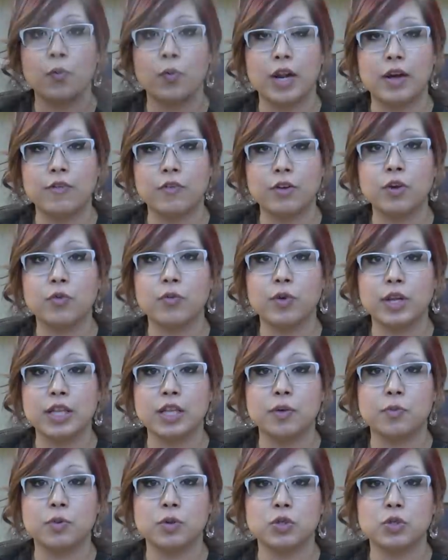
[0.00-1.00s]
whenever you're
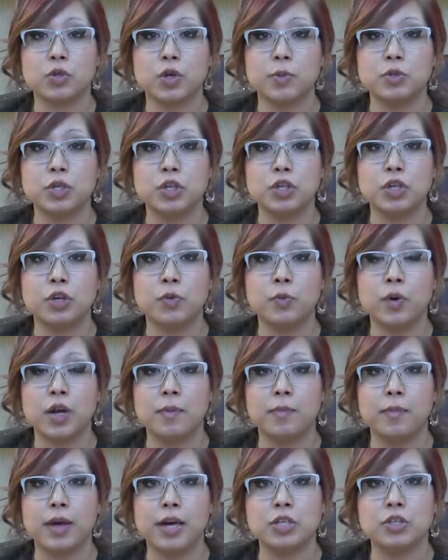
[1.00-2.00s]
reading the prescription, you want
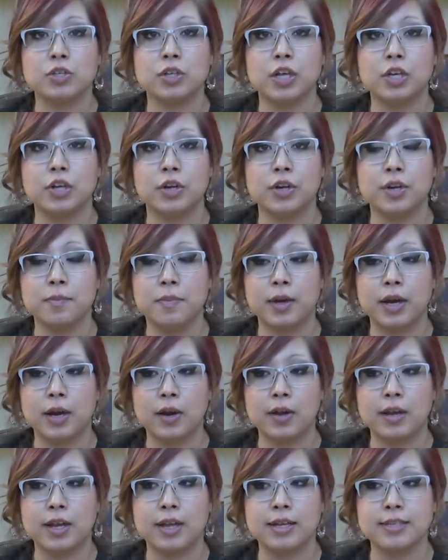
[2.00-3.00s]
to make sure that you're
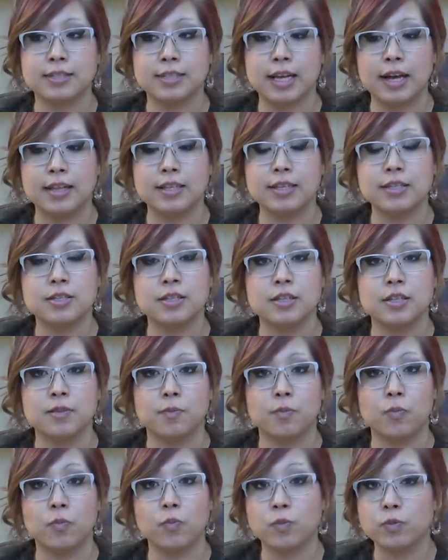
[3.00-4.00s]
comparing it exactly to the
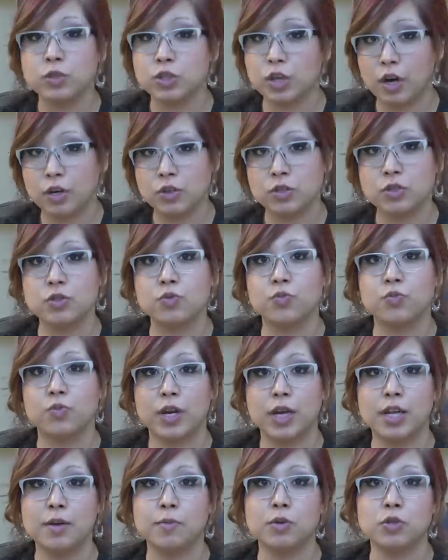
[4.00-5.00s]
doctor's
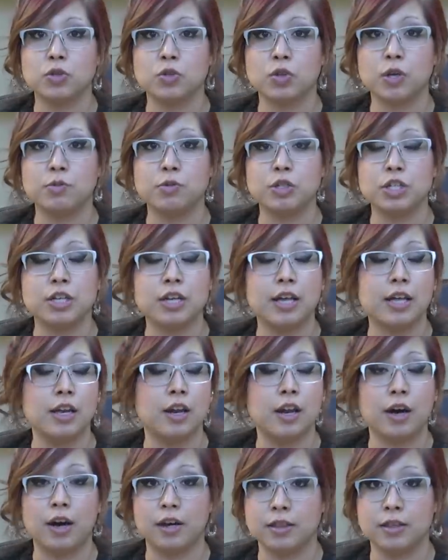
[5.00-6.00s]
written prescription
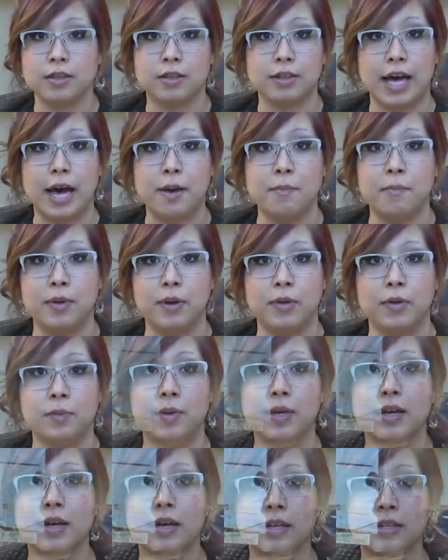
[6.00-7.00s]
and not the lab bill
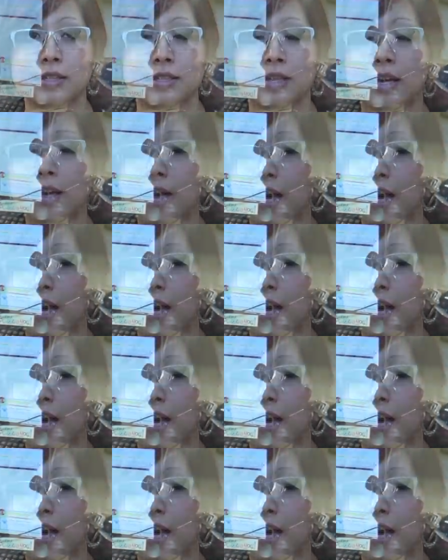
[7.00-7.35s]
because